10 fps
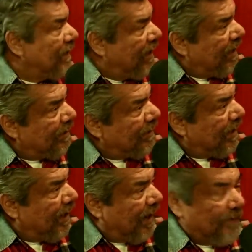And
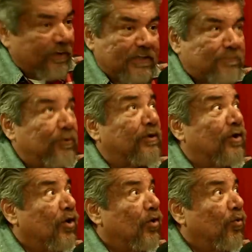we just put
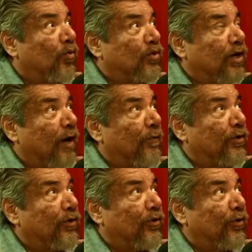
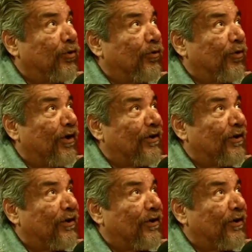WYLTSMF.